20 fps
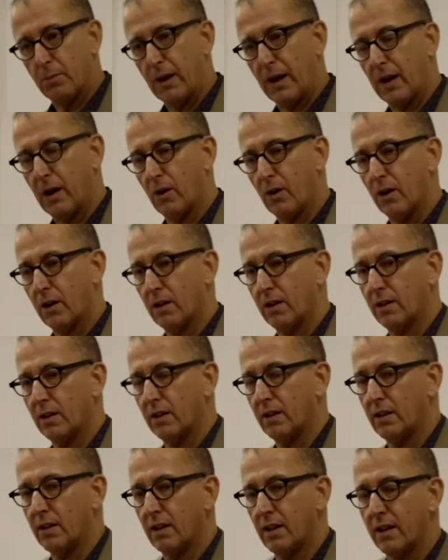power
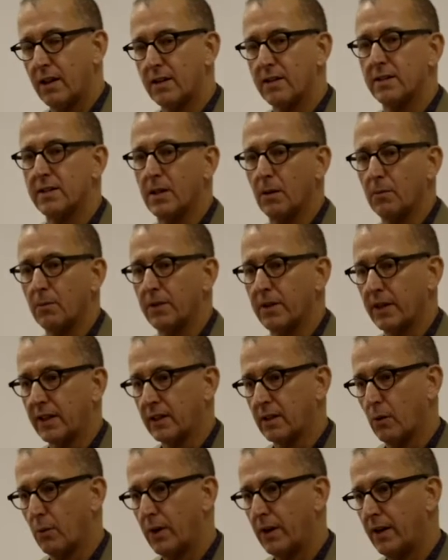is something
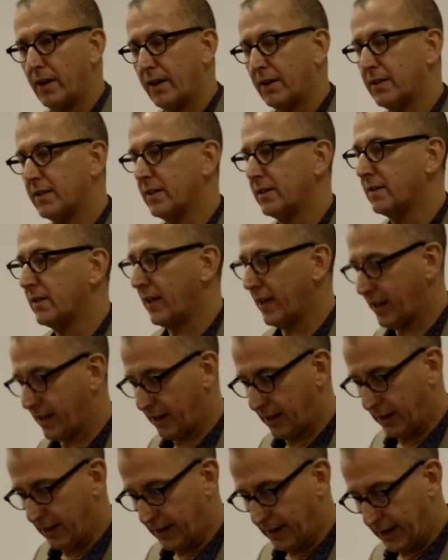that we need to
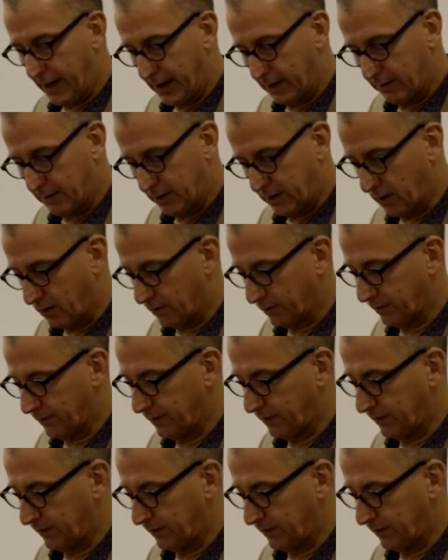take account of.